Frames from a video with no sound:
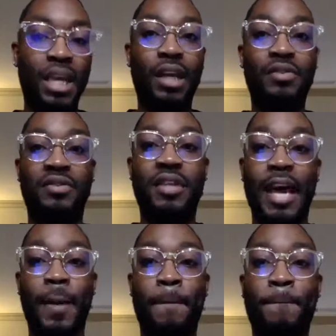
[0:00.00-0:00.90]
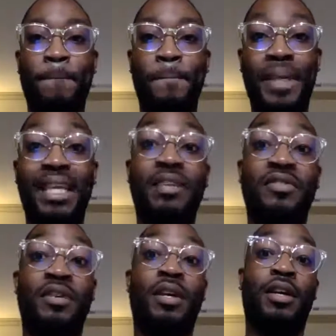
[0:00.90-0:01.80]
It means that
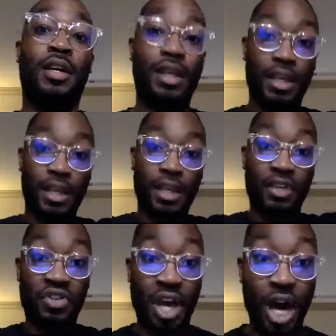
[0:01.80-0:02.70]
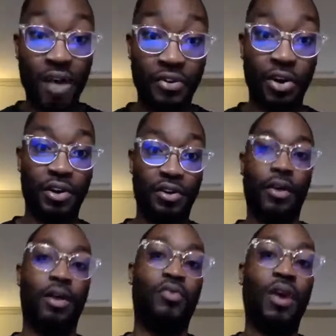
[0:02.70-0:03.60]
peace is
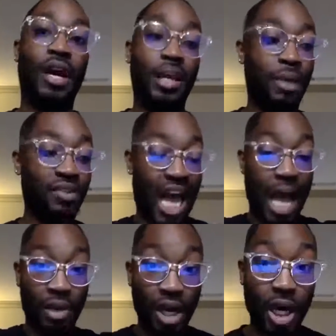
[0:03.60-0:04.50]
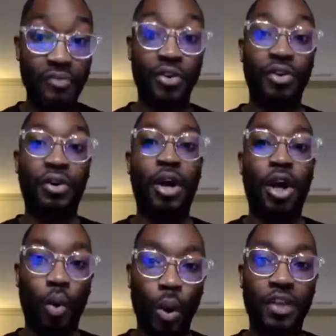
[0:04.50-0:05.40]
covered, right? It means that I'm
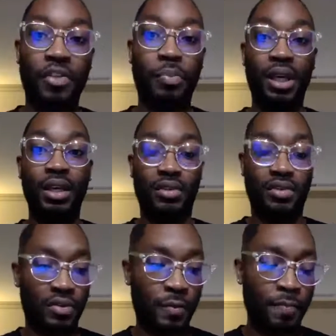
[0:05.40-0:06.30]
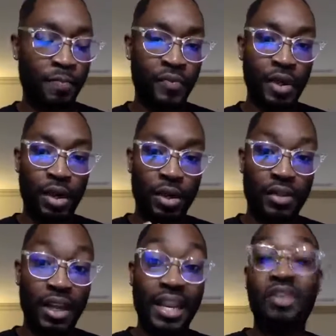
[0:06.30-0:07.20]
covered with peace.
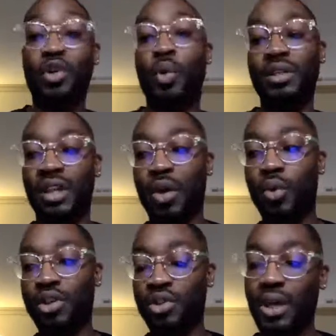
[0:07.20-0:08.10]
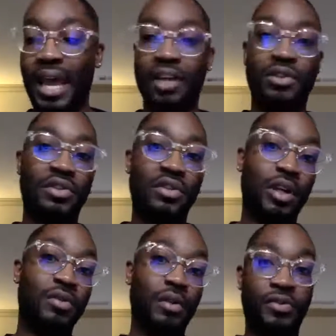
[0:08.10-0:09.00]
The next question that I want you to ask
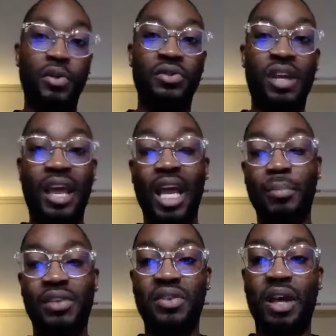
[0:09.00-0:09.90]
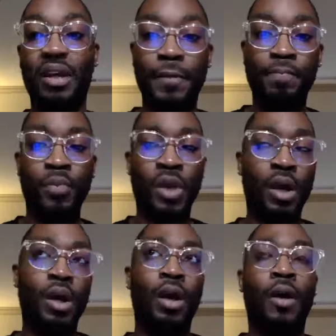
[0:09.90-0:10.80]
yourself, so folks say, hey, I'm
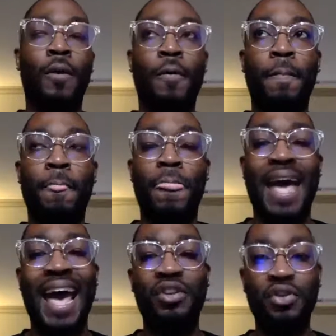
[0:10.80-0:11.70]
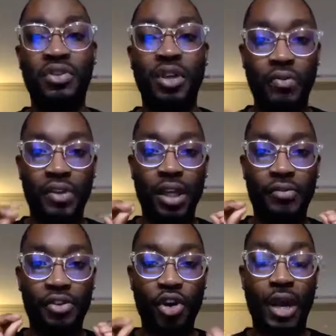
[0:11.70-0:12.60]
excited. Ask yourself
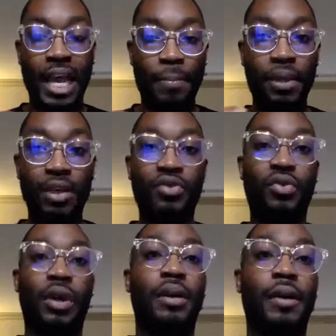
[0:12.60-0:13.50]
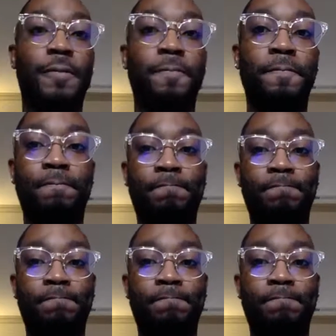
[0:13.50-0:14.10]
if you're at peace right now.